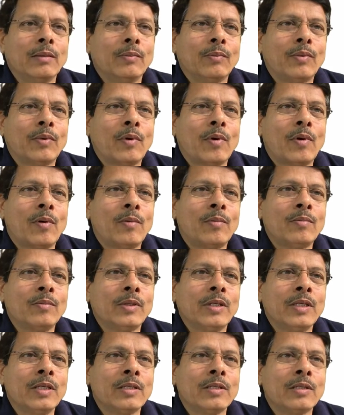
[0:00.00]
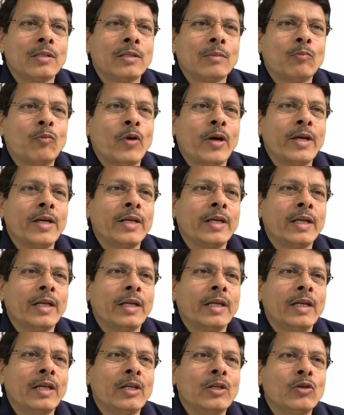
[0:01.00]
from this point
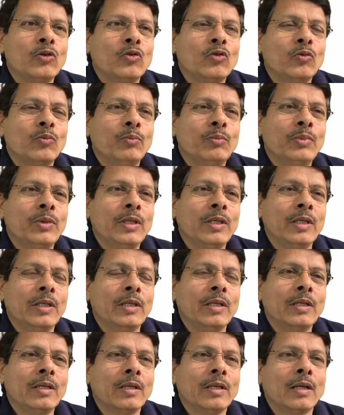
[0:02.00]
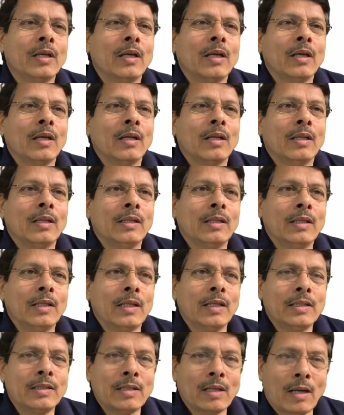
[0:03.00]
A to B there
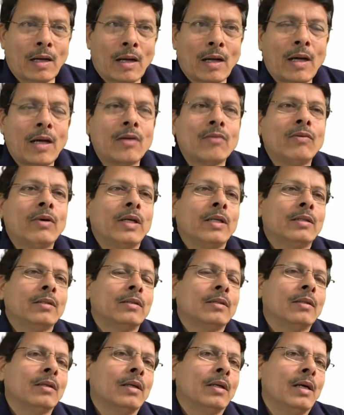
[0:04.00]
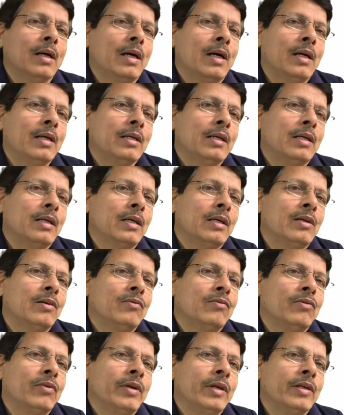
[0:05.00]
is a R1 and
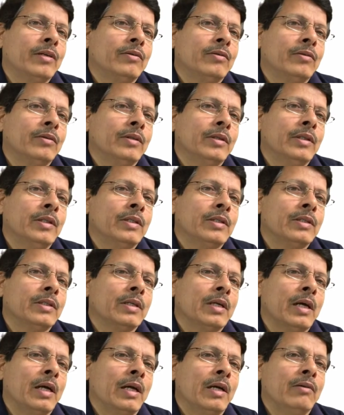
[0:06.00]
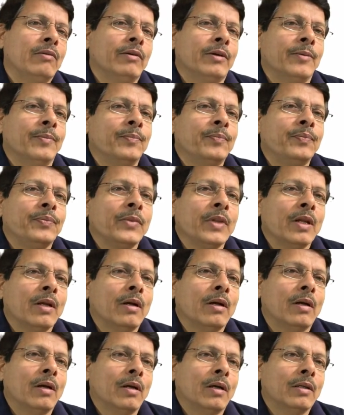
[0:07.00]
current flowing to this I1
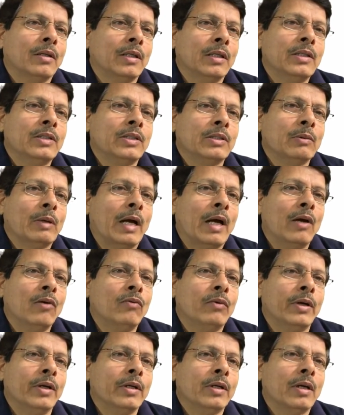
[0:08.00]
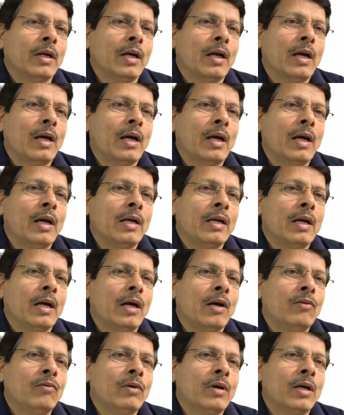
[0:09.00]
is I1, and
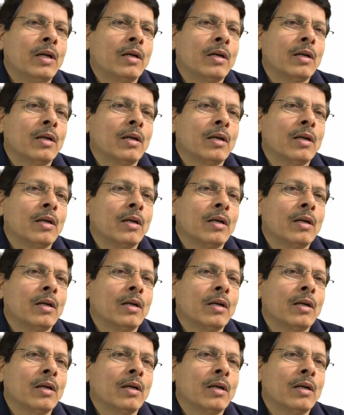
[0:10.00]
our